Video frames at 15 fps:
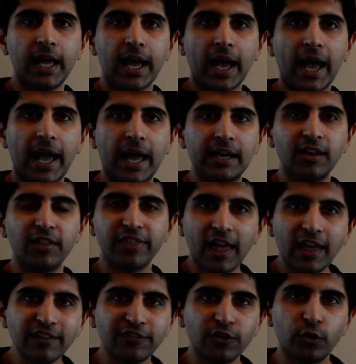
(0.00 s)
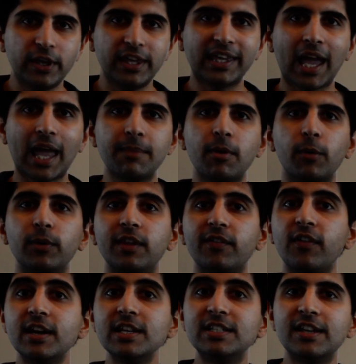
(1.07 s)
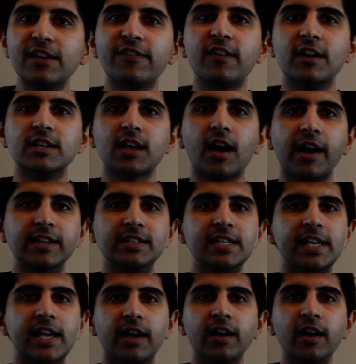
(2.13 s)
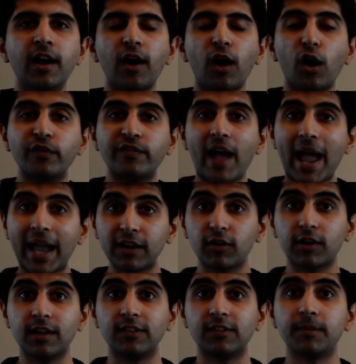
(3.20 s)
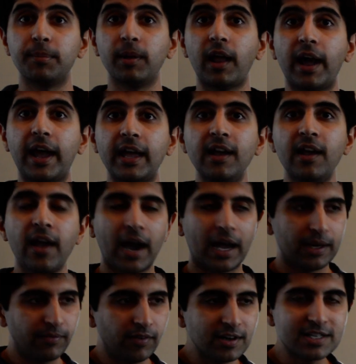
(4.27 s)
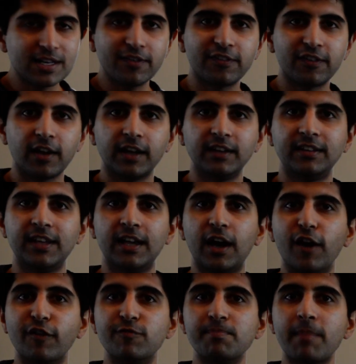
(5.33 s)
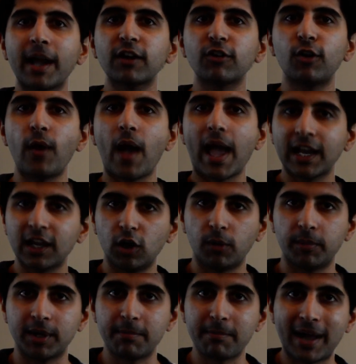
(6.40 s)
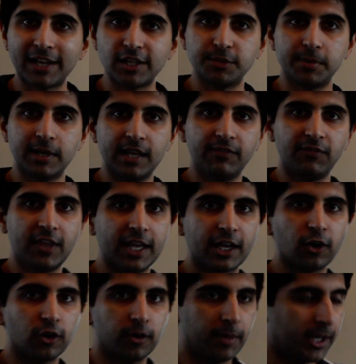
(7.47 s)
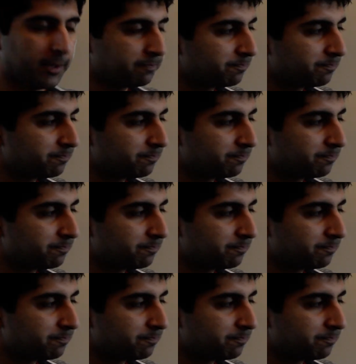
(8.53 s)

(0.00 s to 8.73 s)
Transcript: And therefore he came up with a very different idea of aggregate supply and a very different idea of macroeconomic management in the economy.